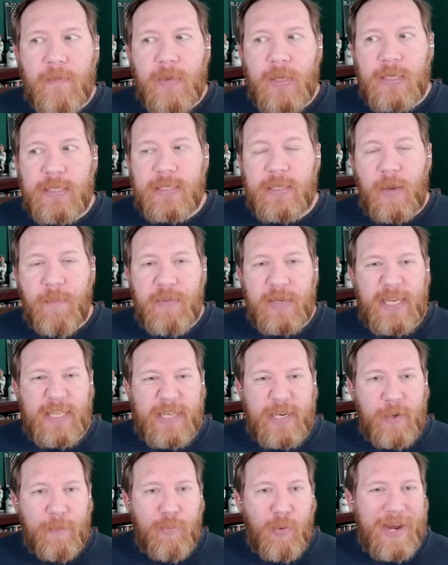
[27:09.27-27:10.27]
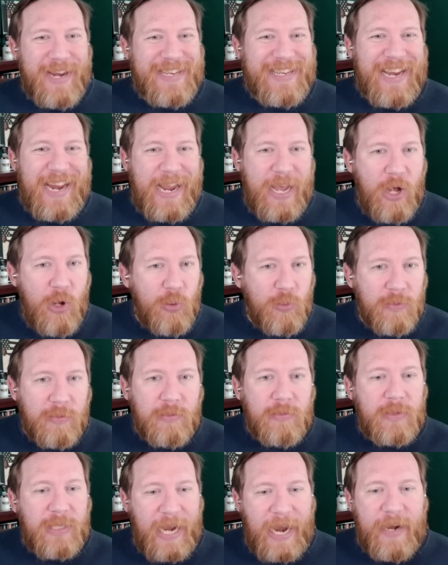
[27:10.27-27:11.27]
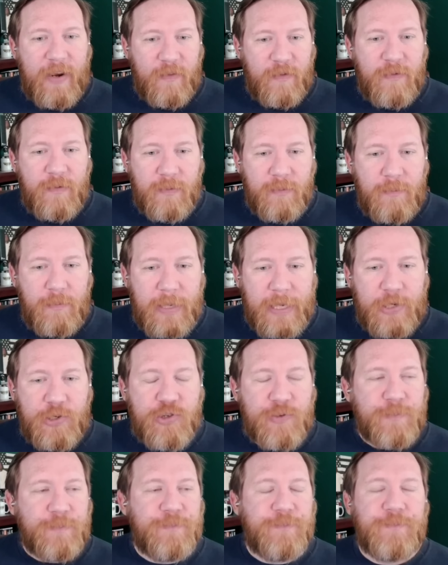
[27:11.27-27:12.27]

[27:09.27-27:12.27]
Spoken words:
something that's going to break down kind of pitch.